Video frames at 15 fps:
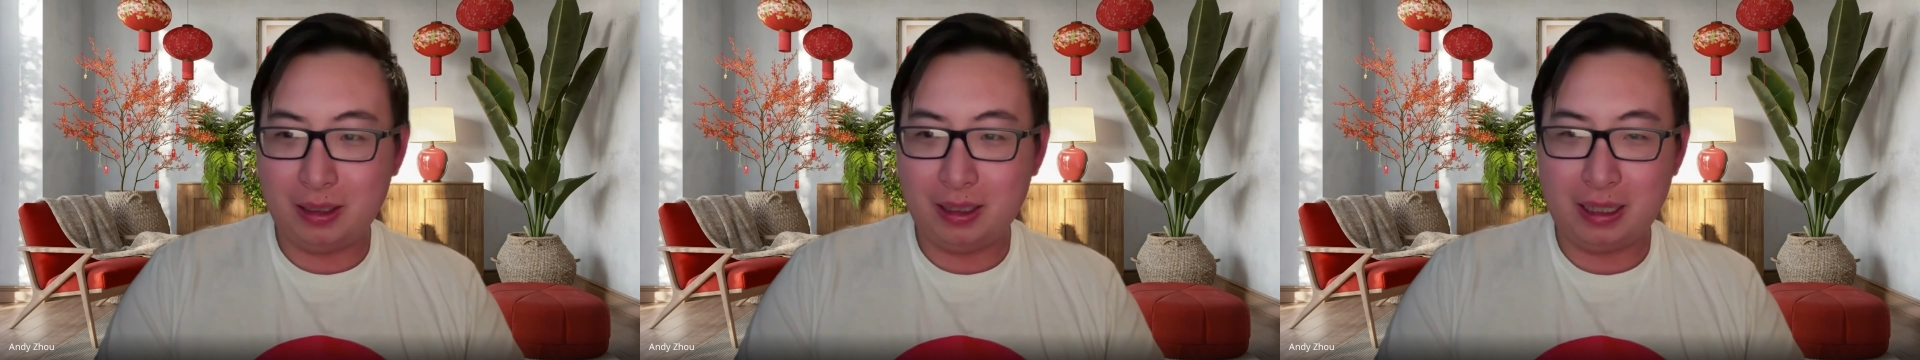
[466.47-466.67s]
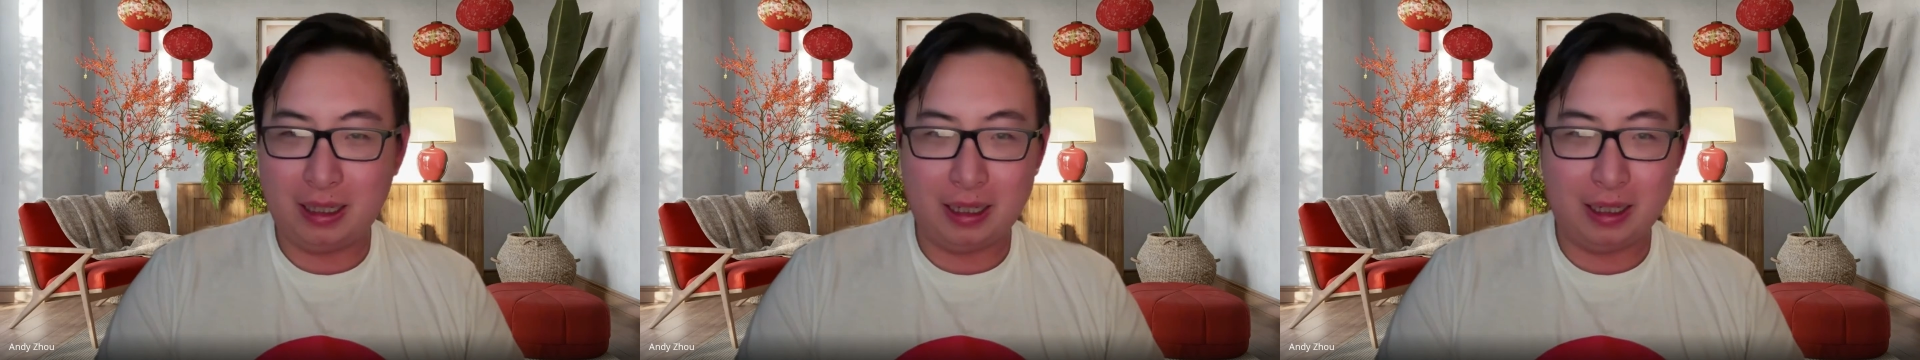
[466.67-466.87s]

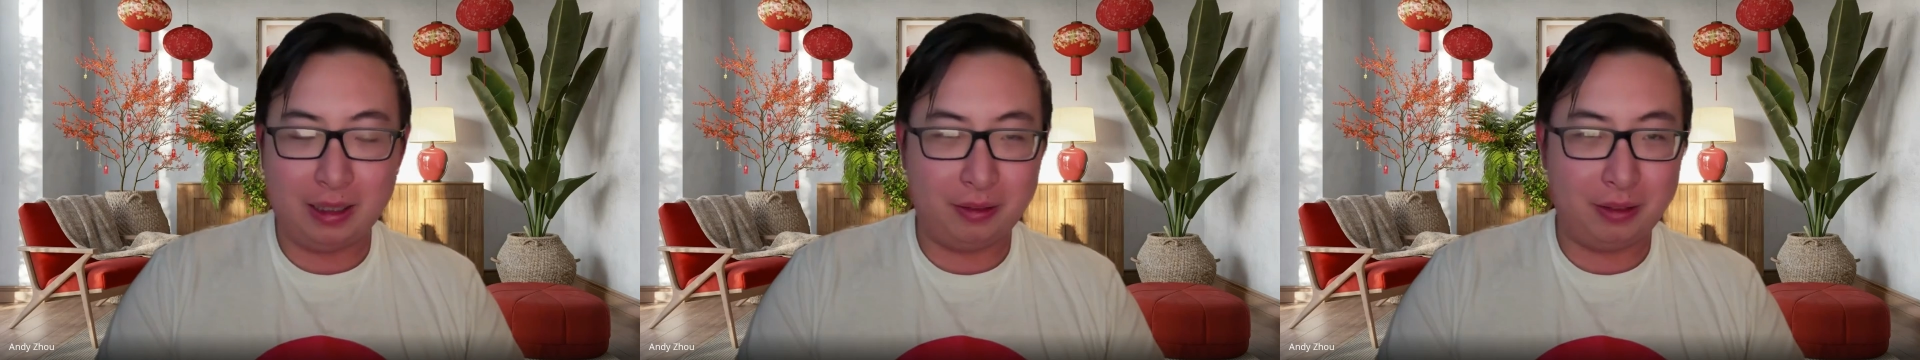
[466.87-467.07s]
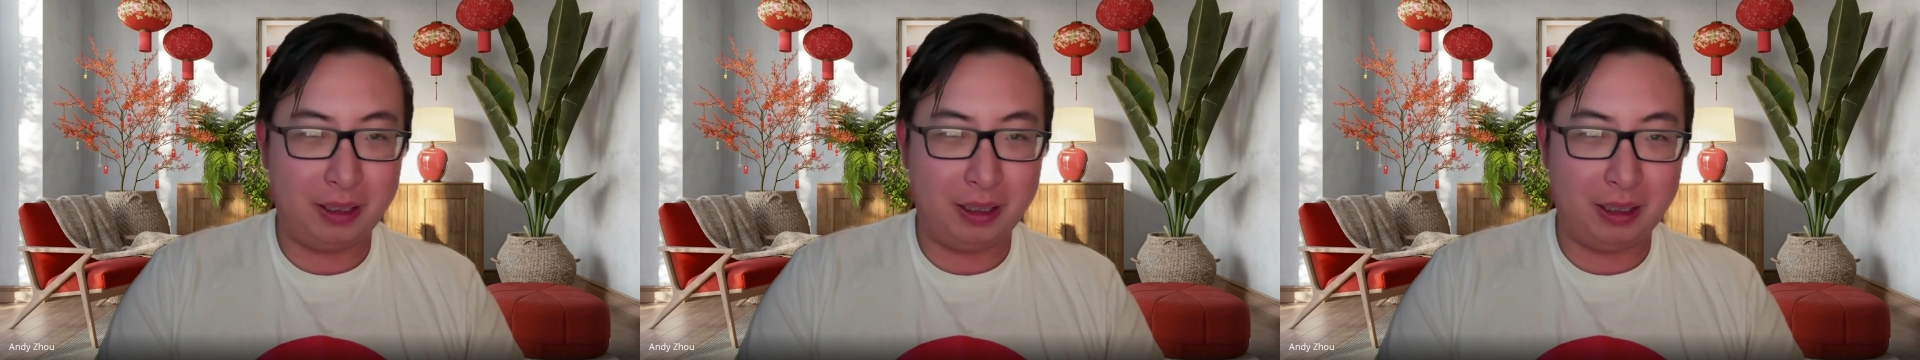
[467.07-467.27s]

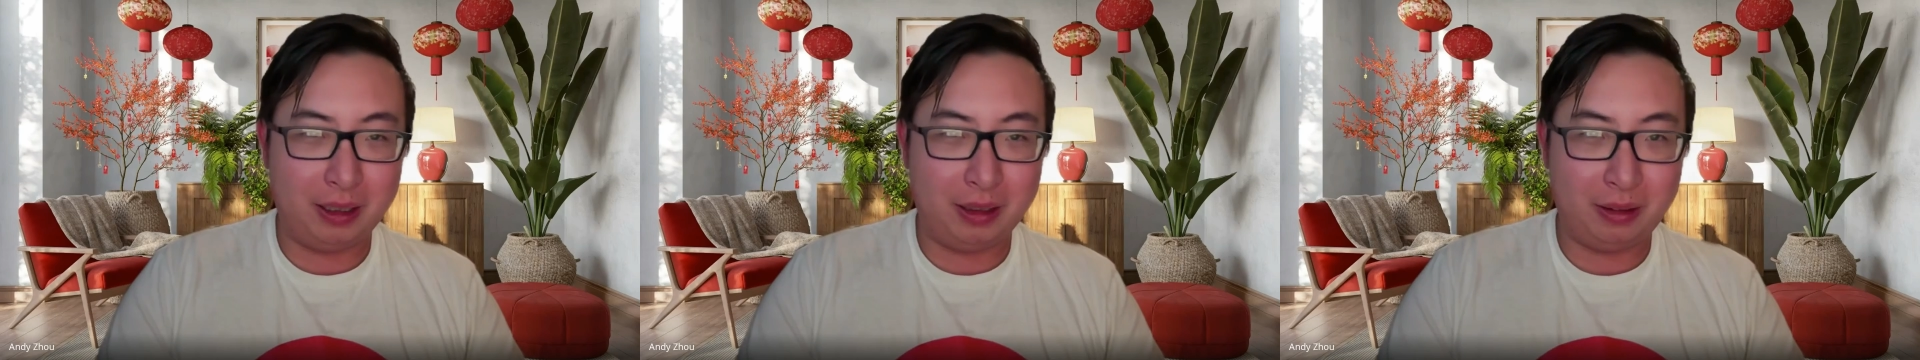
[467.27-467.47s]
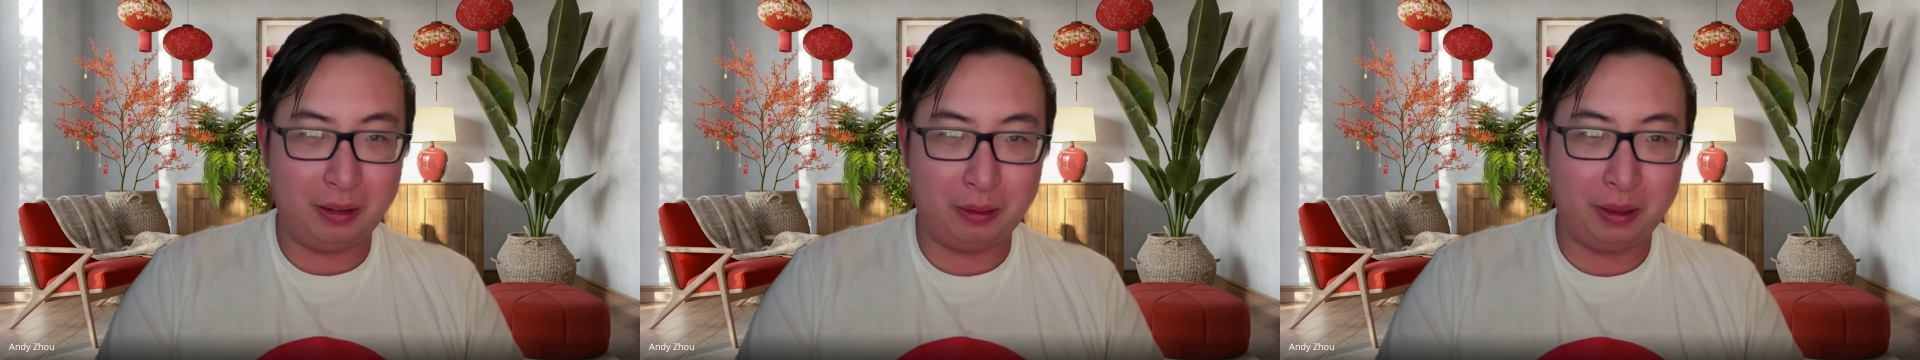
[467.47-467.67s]

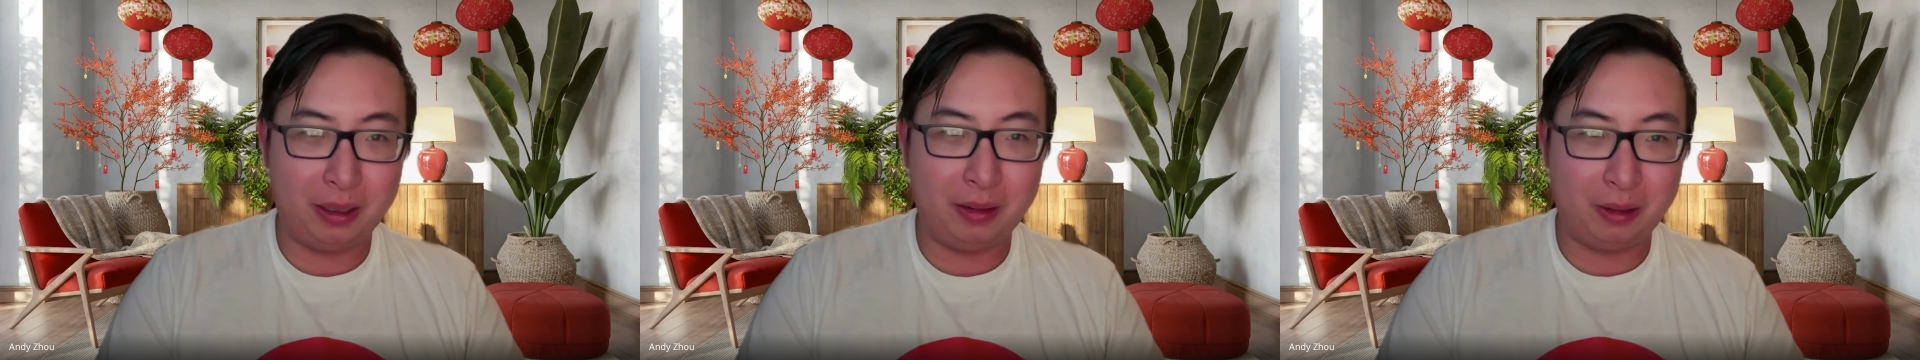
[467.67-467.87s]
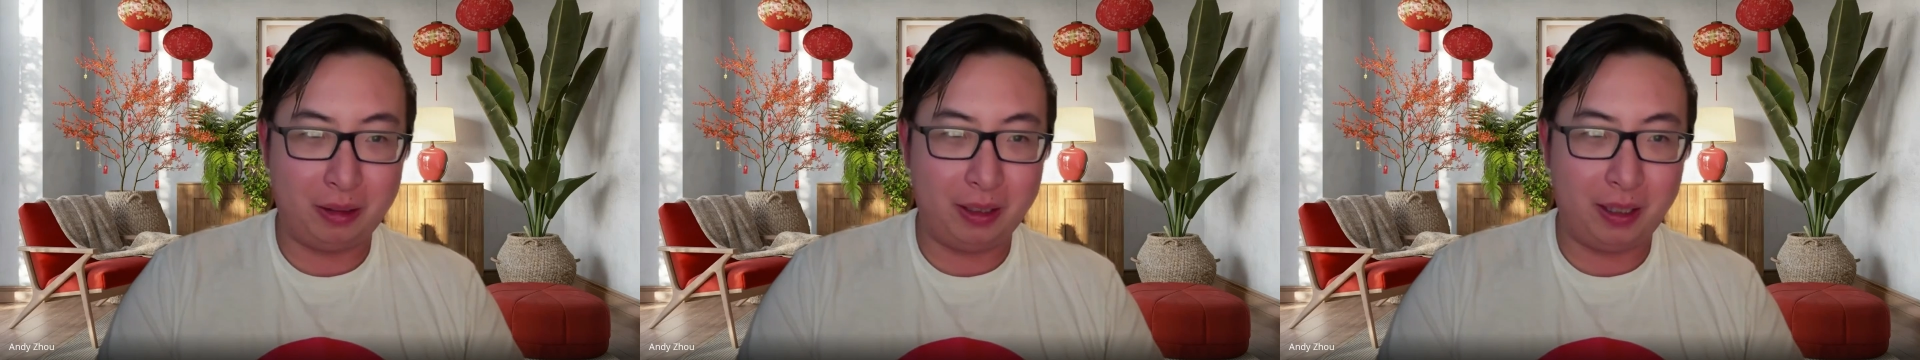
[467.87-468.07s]
the
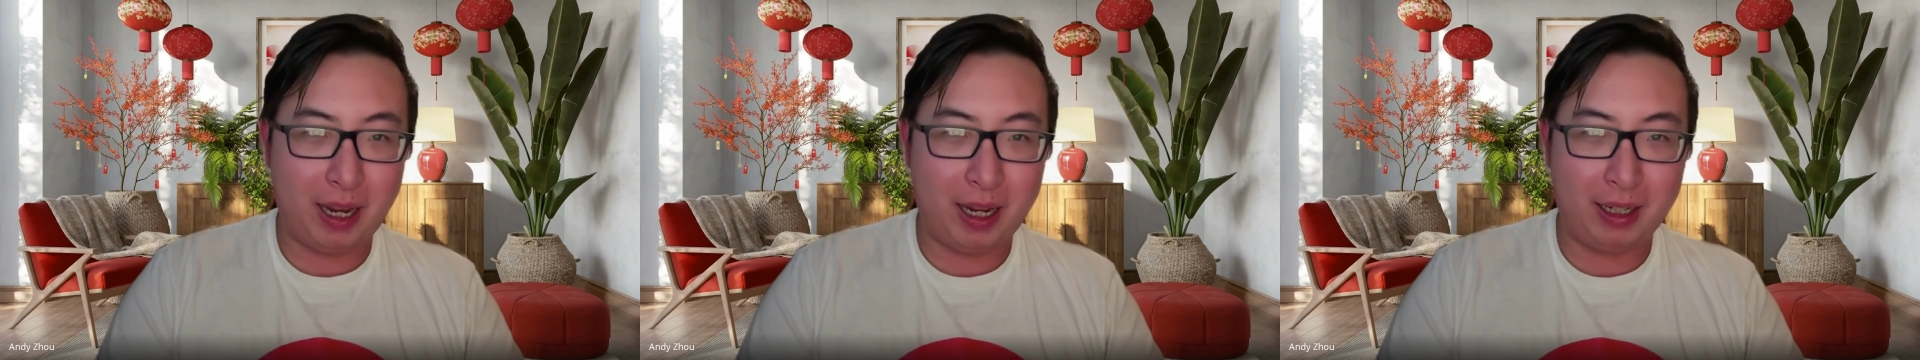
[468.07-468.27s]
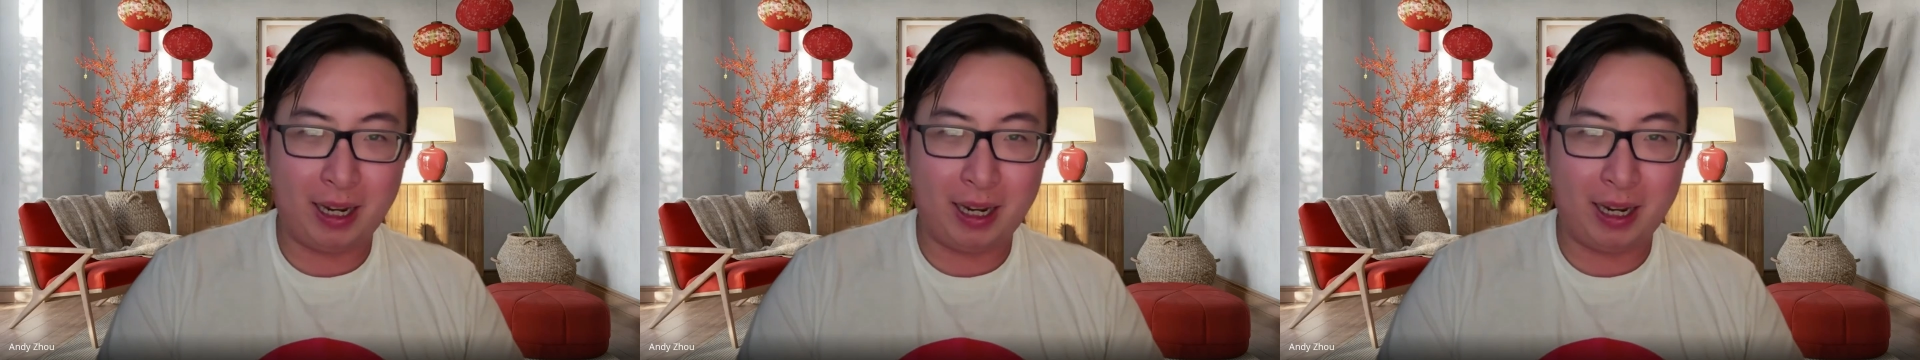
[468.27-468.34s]
338